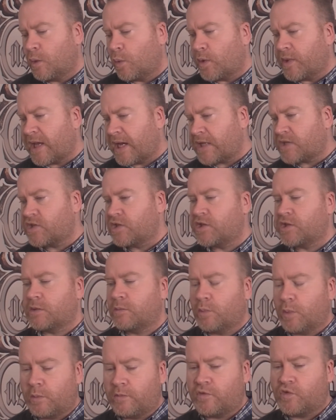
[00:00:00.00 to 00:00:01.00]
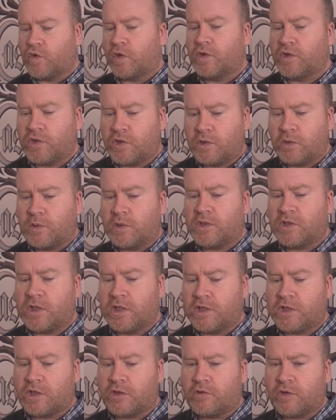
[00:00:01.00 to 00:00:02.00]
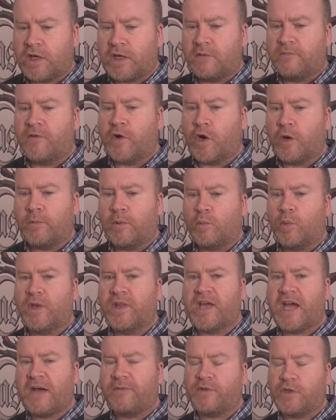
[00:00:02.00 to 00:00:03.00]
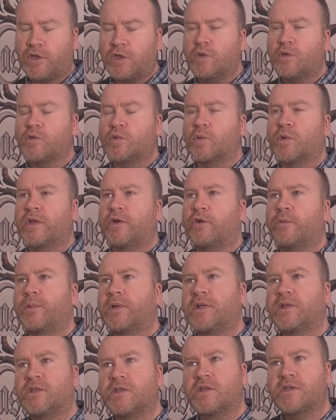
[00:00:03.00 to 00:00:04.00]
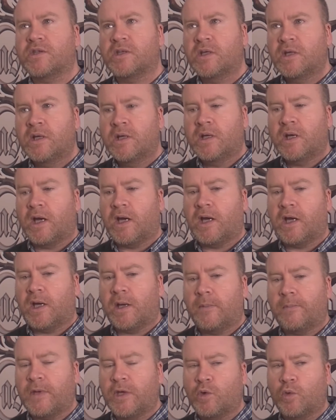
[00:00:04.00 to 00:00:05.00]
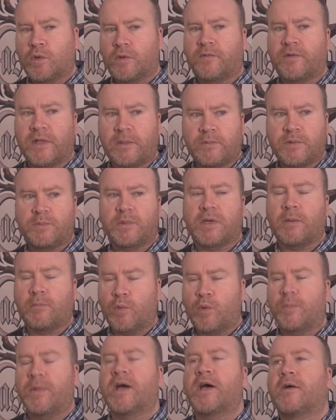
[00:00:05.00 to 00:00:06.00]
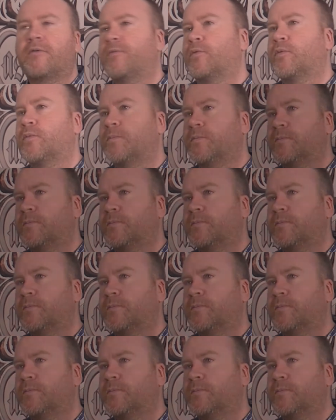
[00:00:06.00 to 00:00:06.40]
With our system, what we've tried to do is to create an environment where they have to use all their abilities in order for them to become more powerful.